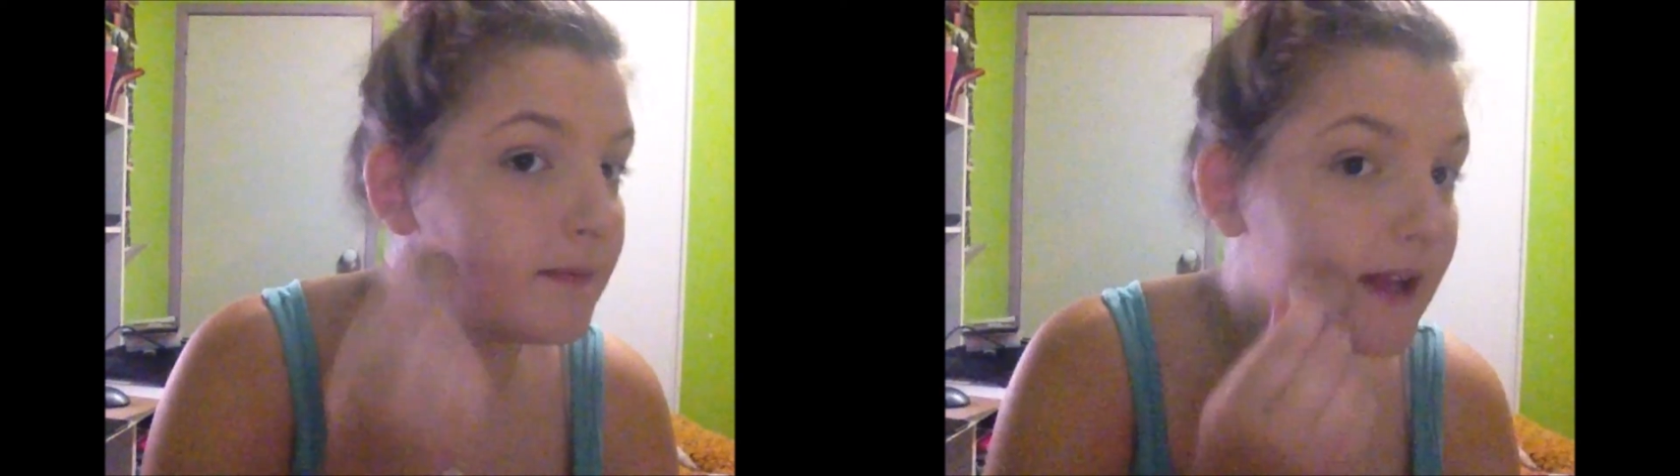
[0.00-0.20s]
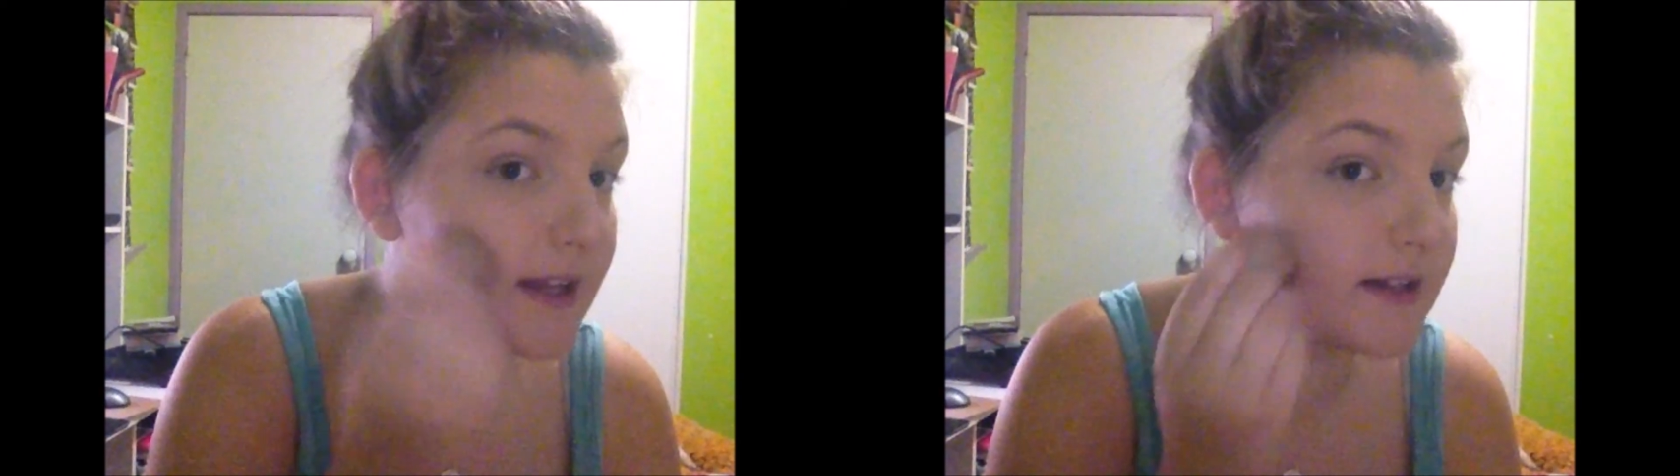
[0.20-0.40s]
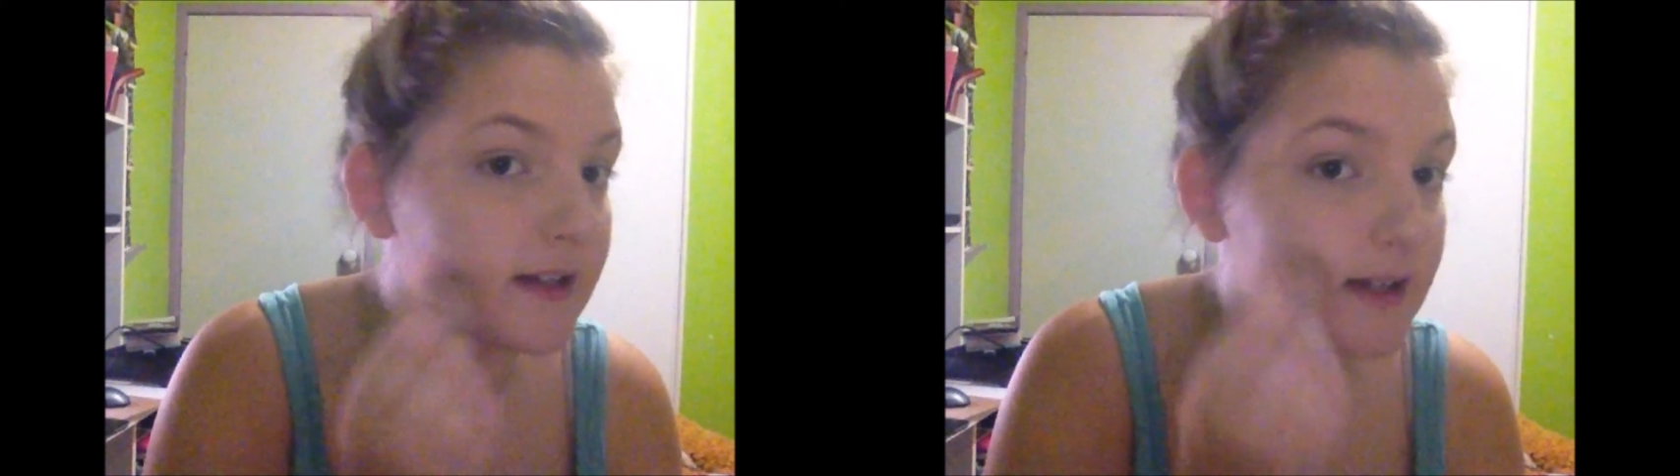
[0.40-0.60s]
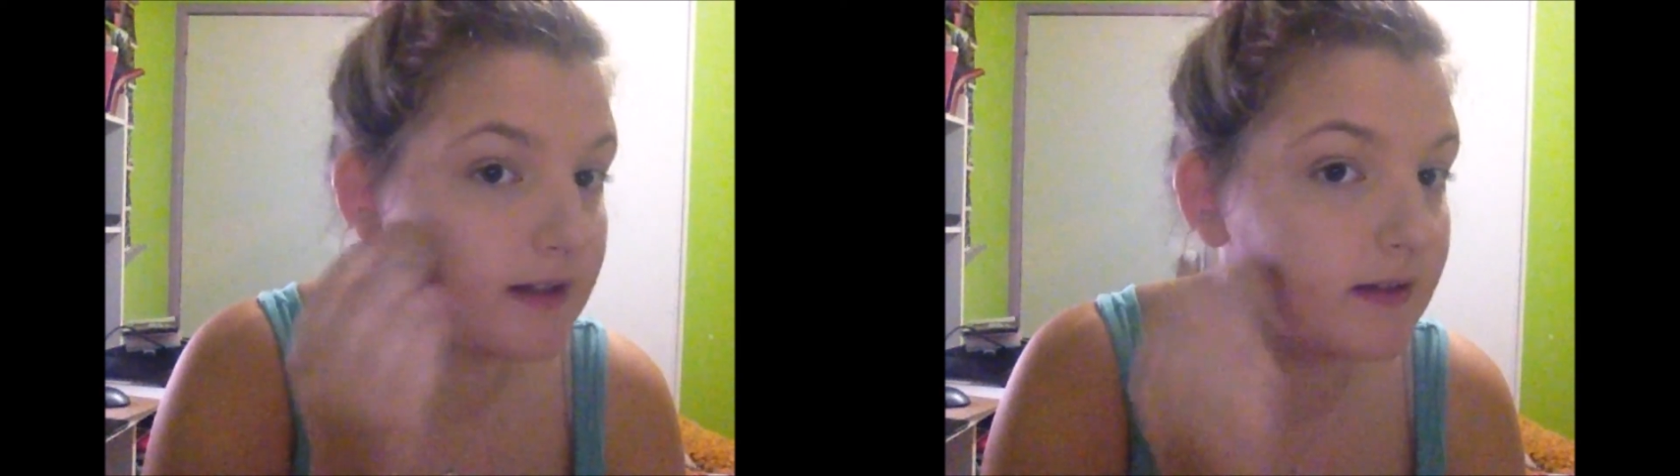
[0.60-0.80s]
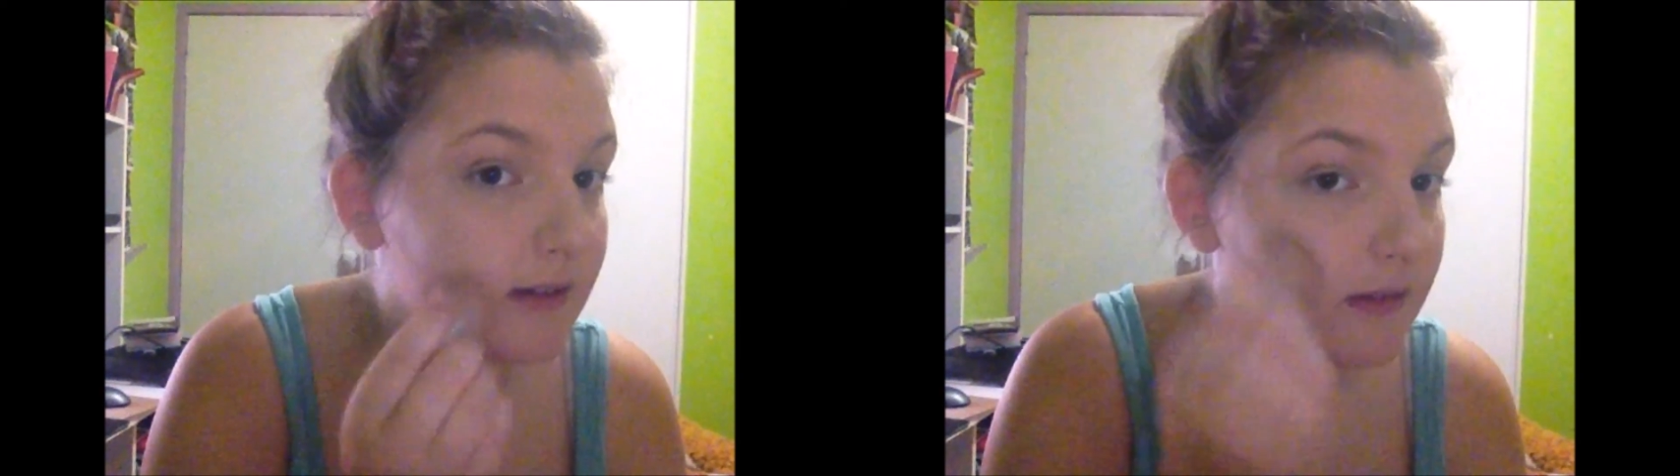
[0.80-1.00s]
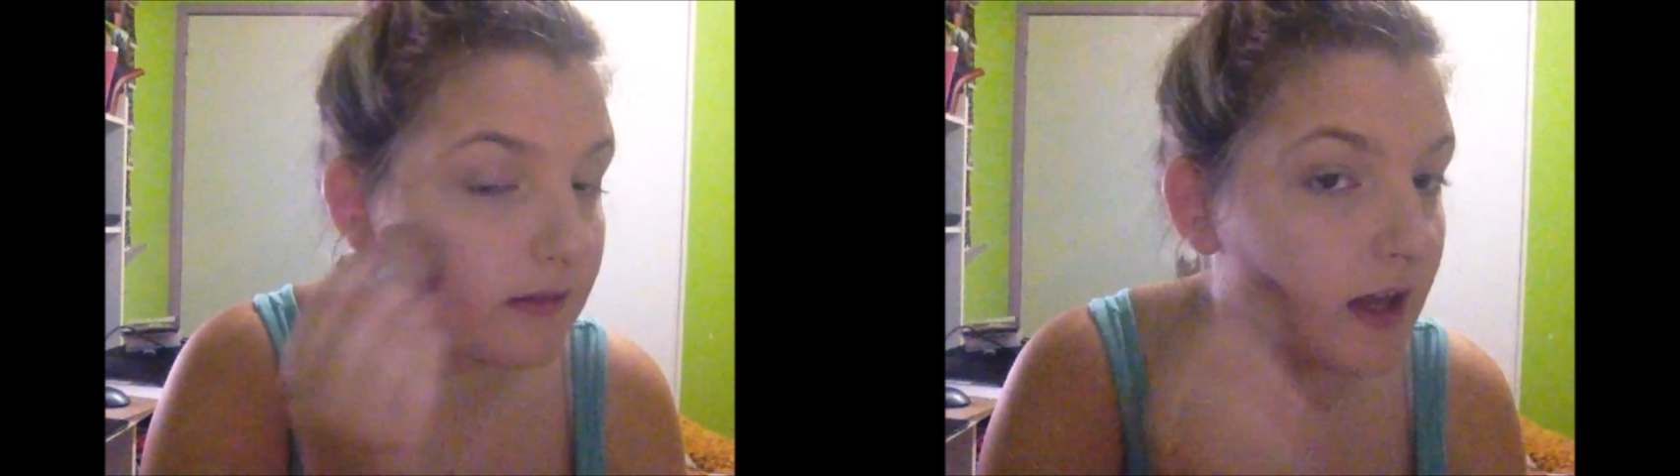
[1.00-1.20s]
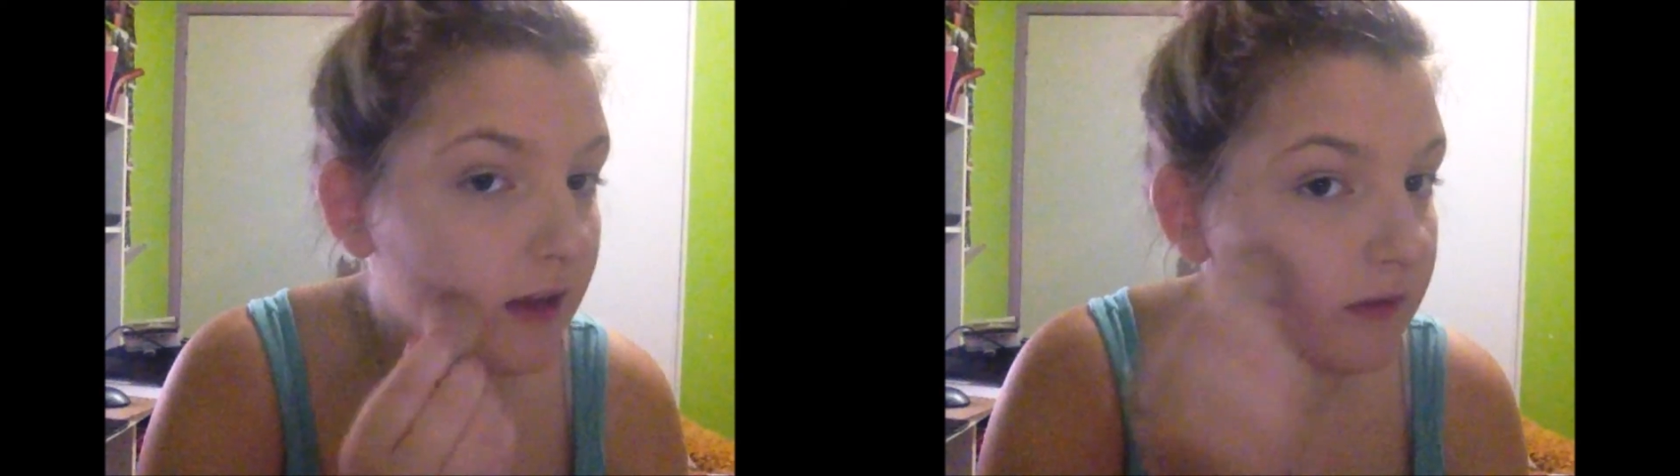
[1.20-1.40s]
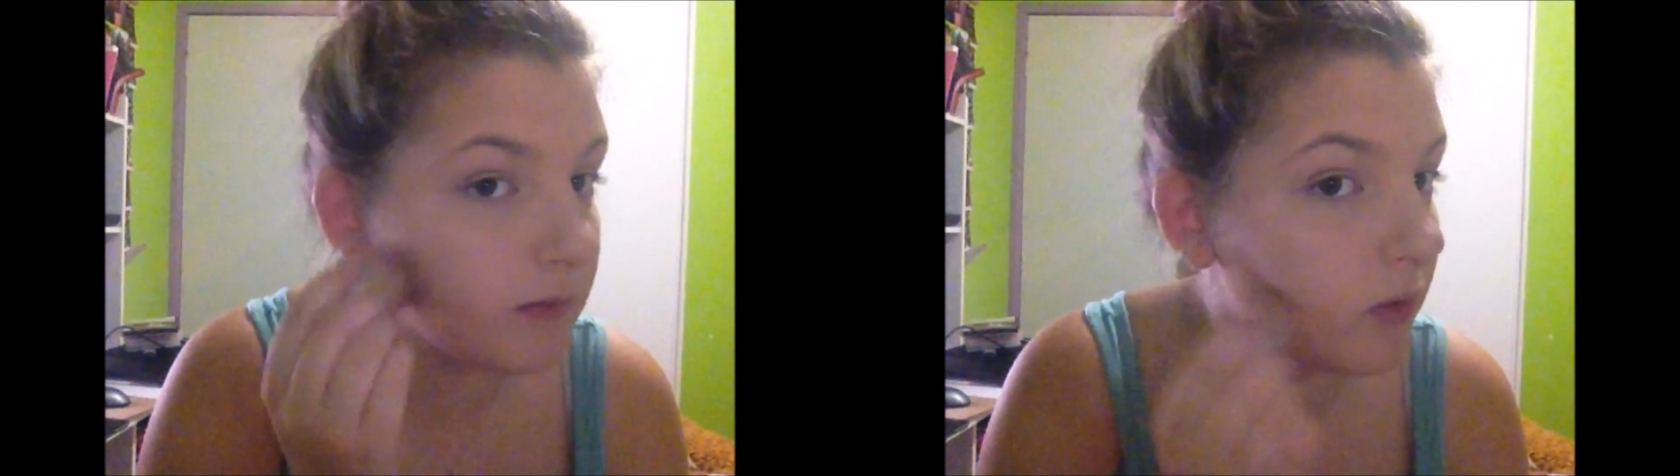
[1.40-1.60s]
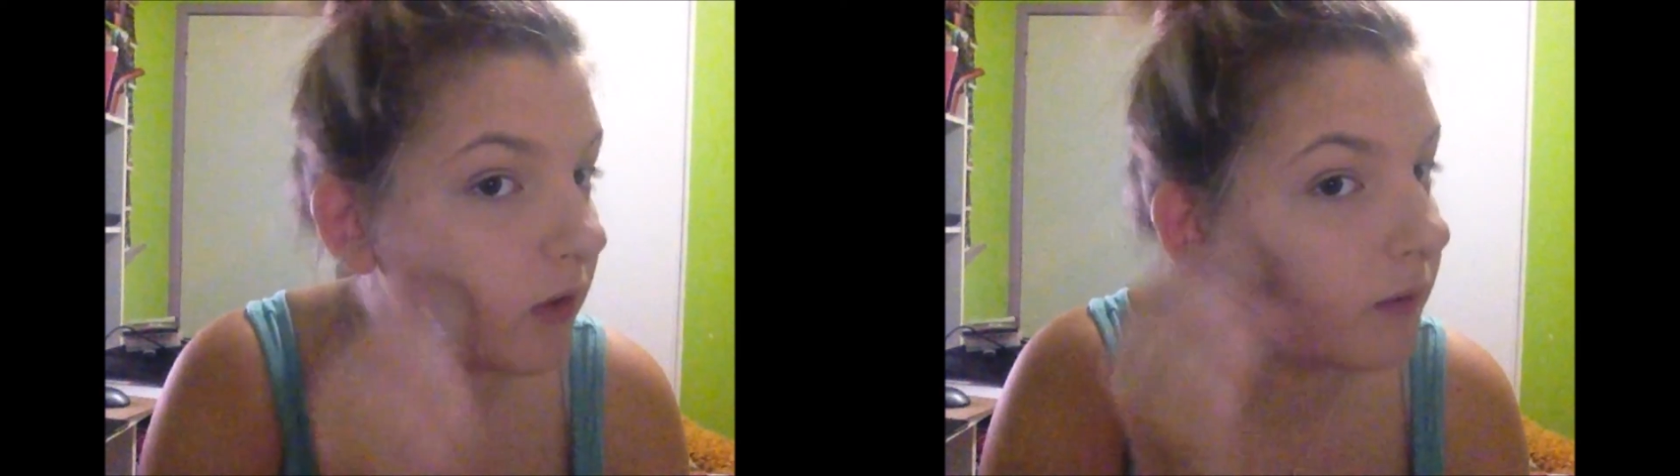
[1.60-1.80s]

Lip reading: blend it in even more.